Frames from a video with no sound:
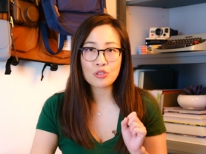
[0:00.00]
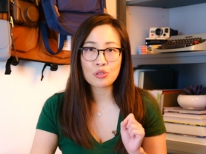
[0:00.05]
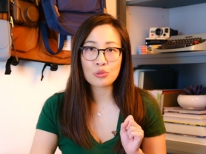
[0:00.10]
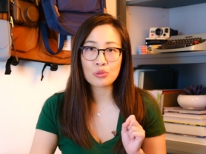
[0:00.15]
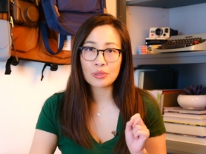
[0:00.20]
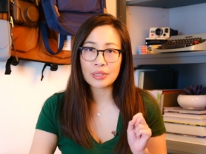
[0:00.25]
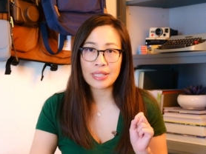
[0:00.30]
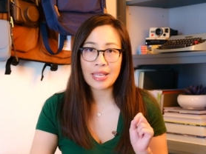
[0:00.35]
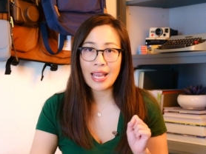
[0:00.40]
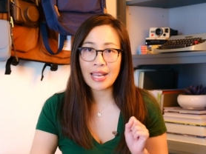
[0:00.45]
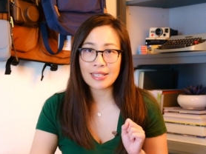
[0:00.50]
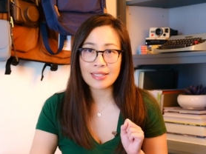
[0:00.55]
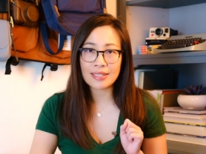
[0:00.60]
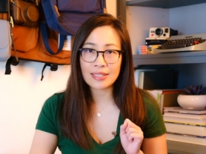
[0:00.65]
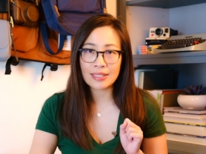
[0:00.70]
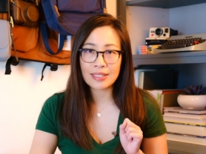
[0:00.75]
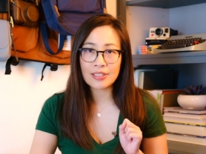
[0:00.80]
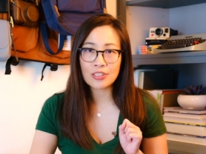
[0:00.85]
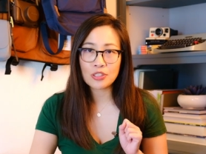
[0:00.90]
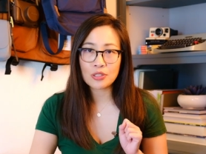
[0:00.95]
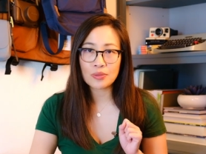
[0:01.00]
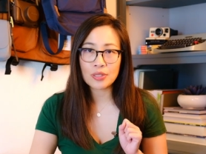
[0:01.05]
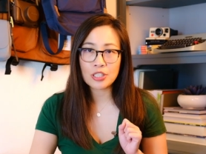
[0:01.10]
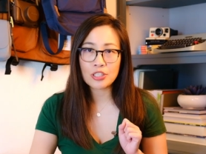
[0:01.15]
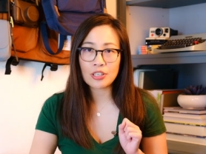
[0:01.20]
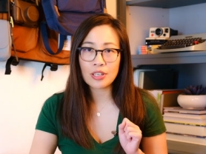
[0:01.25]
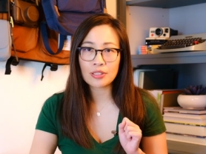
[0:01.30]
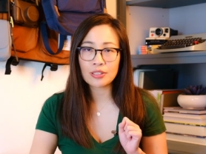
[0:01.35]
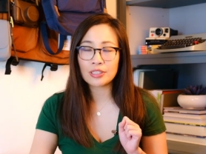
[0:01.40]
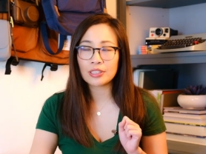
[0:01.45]
truly excellent to
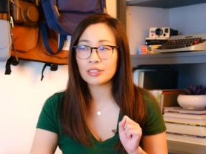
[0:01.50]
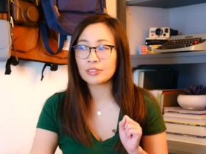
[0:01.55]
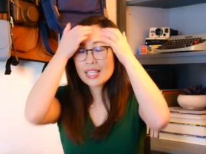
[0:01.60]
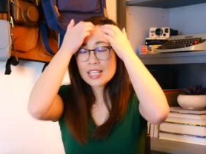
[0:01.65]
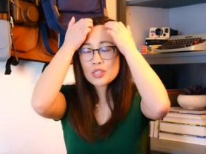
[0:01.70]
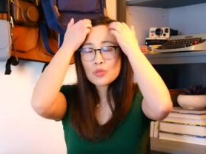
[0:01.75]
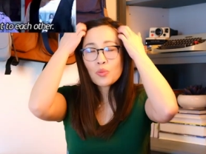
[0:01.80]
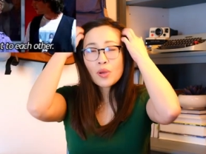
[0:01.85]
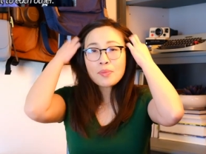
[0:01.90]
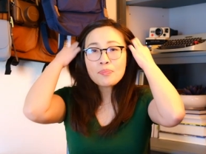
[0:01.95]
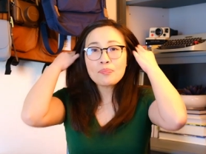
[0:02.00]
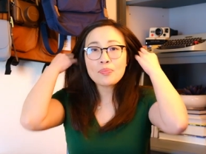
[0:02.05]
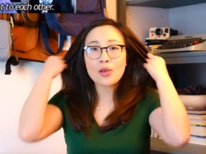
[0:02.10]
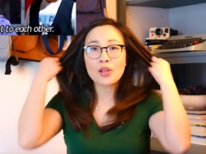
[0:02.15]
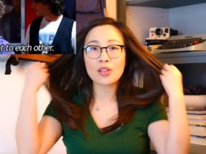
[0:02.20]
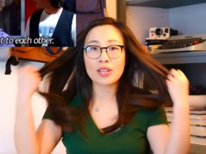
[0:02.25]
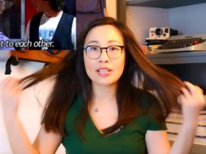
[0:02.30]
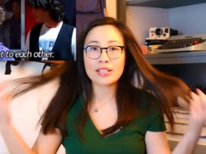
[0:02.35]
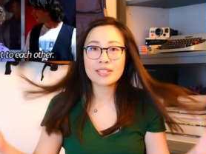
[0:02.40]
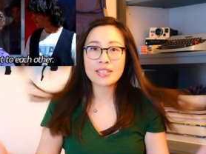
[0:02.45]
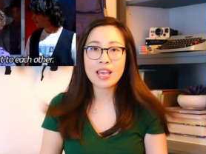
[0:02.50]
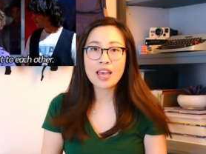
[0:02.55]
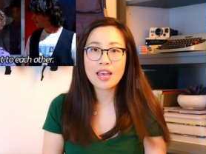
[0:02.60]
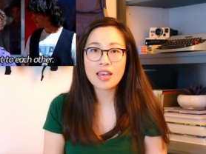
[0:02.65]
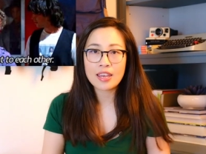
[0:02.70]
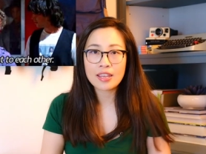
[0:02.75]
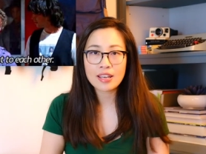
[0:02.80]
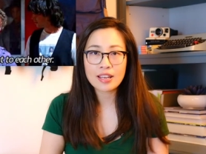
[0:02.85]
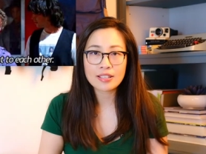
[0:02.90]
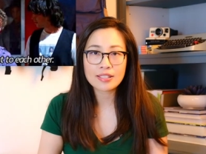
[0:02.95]
each other. That's why Bill and
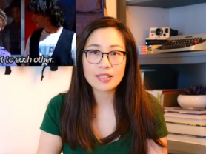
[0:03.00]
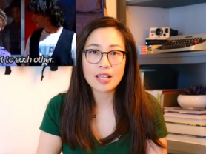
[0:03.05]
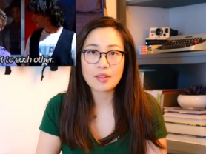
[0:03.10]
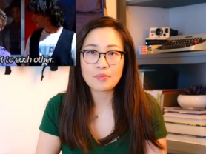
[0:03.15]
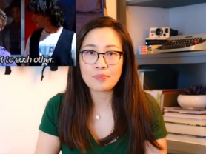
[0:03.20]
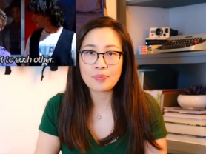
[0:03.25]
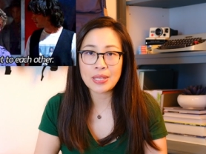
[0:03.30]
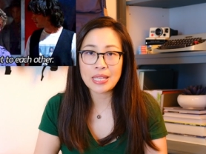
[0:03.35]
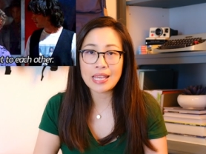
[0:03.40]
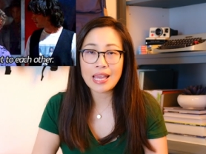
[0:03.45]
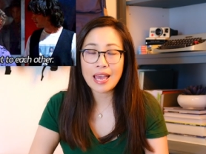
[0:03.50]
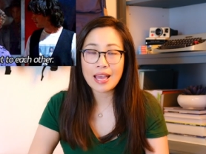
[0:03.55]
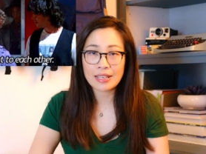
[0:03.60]
Ted said be